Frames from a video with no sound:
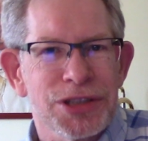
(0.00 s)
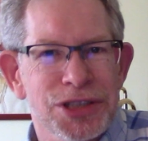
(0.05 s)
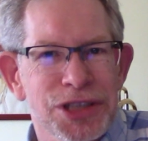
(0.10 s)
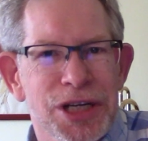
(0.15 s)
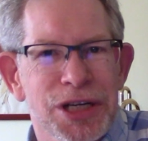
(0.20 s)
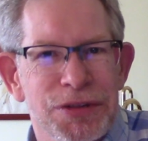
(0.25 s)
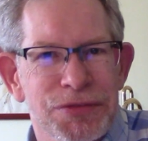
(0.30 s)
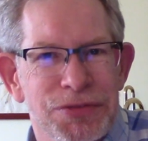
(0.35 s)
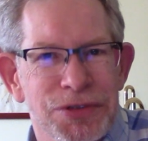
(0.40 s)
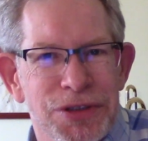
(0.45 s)

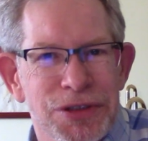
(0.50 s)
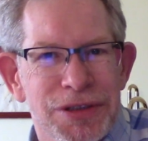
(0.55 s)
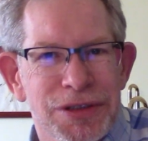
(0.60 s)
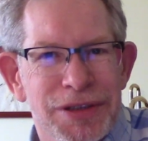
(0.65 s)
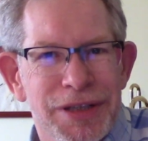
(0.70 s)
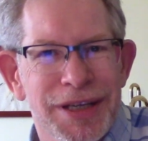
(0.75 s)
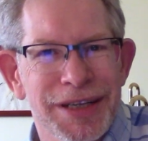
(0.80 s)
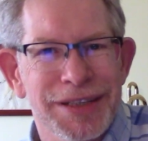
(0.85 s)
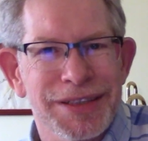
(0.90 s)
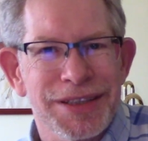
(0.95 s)
Jennifer,
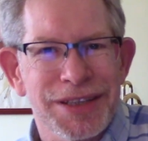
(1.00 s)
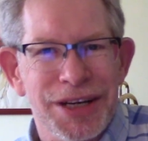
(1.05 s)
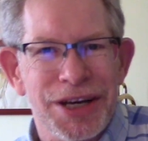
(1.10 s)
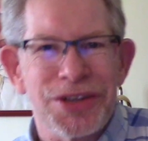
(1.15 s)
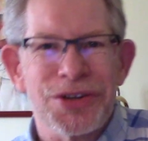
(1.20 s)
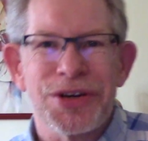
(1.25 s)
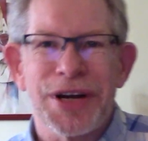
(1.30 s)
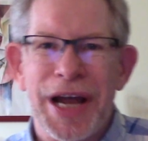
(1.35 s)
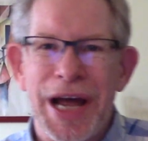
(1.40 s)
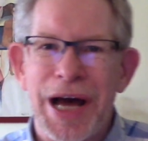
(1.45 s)
the
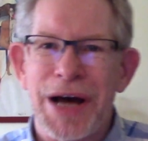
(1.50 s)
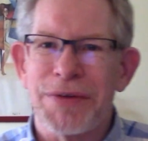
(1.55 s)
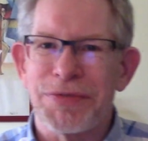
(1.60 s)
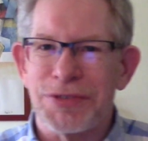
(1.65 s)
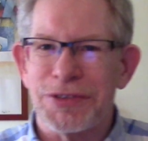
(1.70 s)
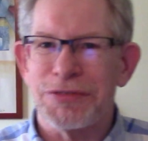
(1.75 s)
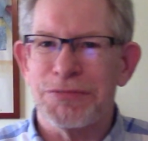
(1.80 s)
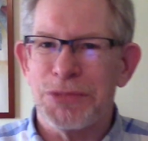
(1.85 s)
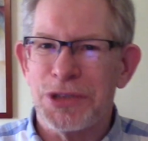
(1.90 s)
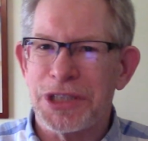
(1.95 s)
other half
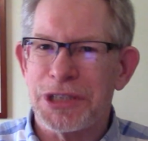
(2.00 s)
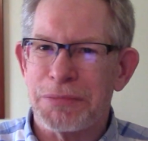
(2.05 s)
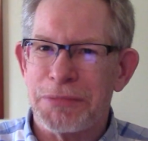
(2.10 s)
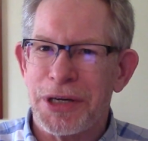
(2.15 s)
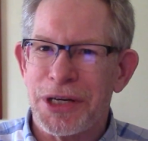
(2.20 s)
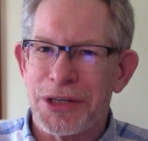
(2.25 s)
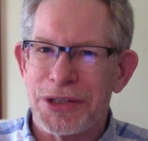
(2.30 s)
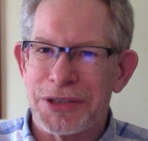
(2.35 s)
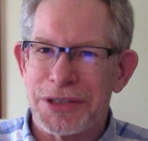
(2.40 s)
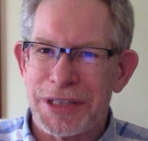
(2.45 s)
of Music
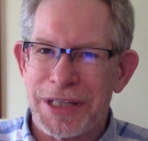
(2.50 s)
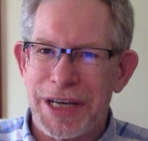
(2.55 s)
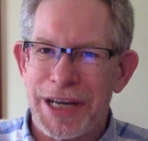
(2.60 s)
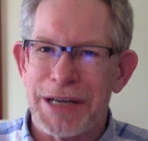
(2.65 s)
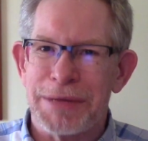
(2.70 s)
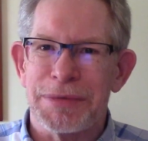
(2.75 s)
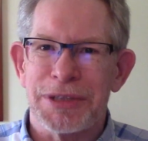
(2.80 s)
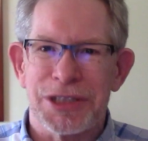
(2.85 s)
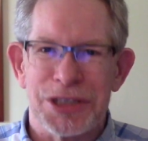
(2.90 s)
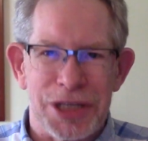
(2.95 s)
Makers
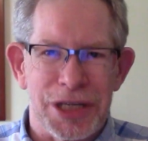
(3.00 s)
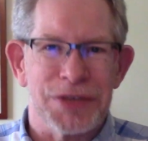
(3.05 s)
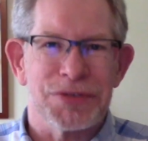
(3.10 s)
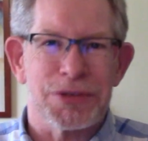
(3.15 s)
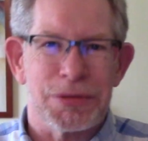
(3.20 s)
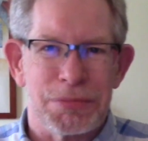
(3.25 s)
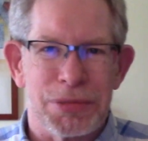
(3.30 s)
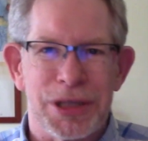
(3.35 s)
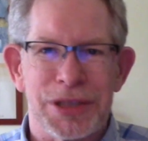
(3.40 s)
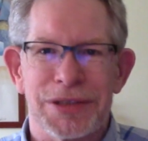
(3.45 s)
Academy is
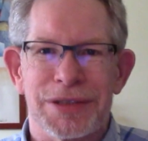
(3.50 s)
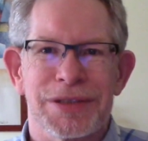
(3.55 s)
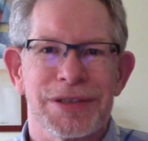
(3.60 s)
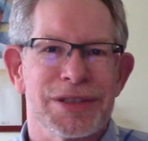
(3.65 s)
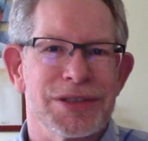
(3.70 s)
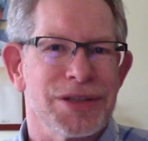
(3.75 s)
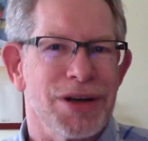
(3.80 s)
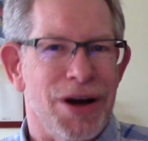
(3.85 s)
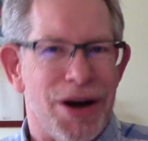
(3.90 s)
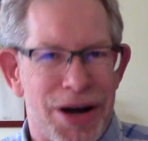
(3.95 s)
Jennifer Buston,
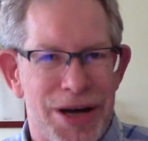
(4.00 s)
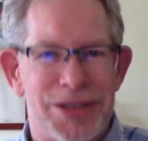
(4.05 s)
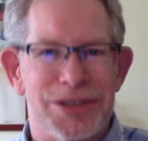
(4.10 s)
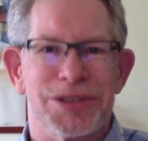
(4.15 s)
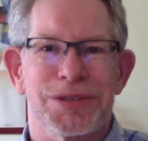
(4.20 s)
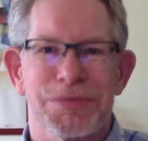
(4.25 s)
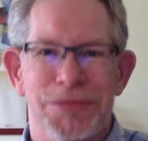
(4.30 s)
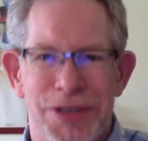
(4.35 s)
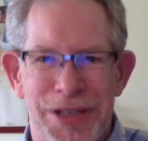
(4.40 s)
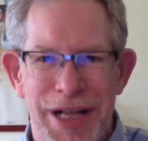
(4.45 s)
this
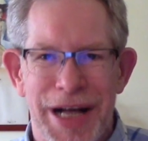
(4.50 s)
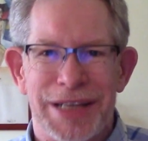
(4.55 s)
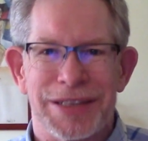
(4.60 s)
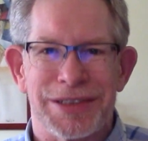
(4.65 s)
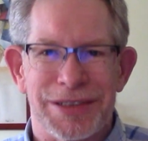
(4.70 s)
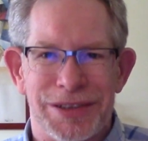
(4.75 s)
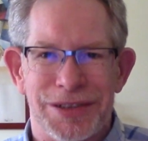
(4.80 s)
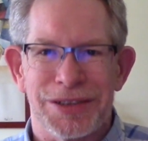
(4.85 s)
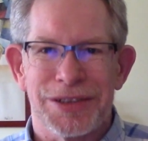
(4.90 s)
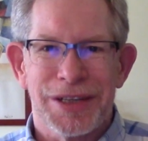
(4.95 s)
awesome
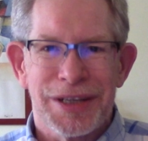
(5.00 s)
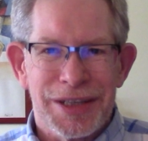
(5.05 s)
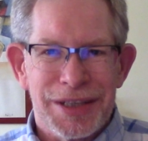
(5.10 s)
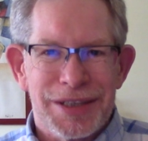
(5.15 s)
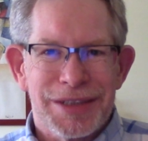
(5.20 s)
classical